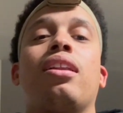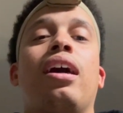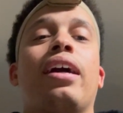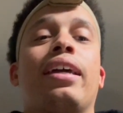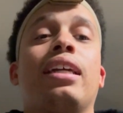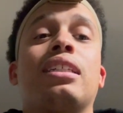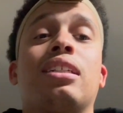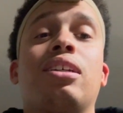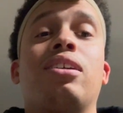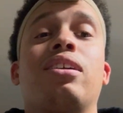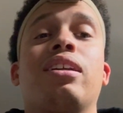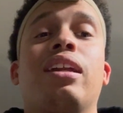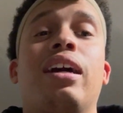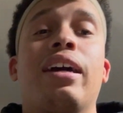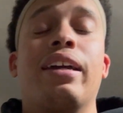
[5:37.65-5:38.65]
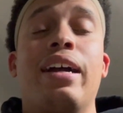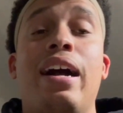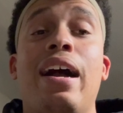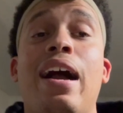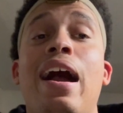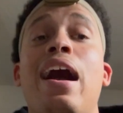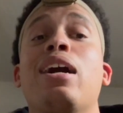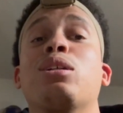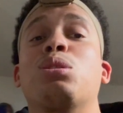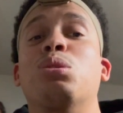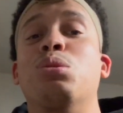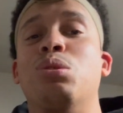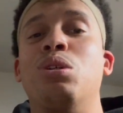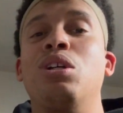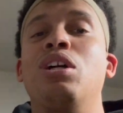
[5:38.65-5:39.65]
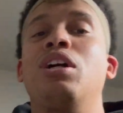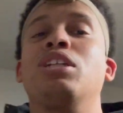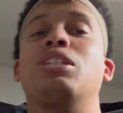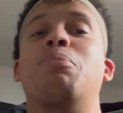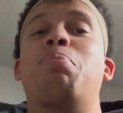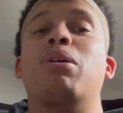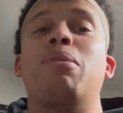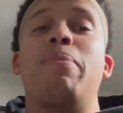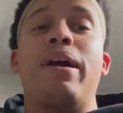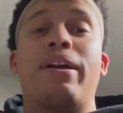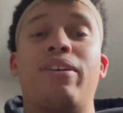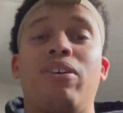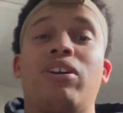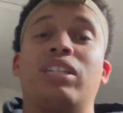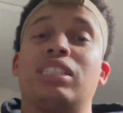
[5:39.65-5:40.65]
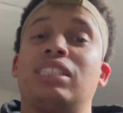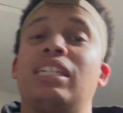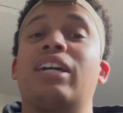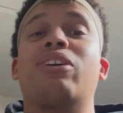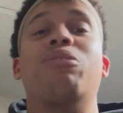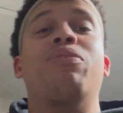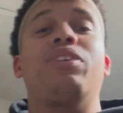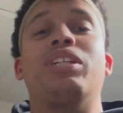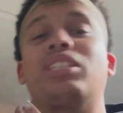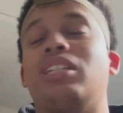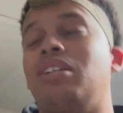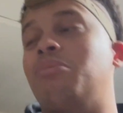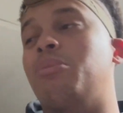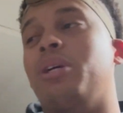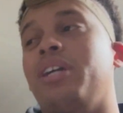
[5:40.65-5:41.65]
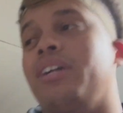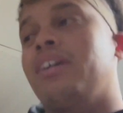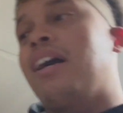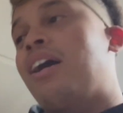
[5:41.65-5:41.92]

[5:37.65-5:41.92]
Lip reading: like it's literally like a hassle to put it back on because it's not gonna fit the same way.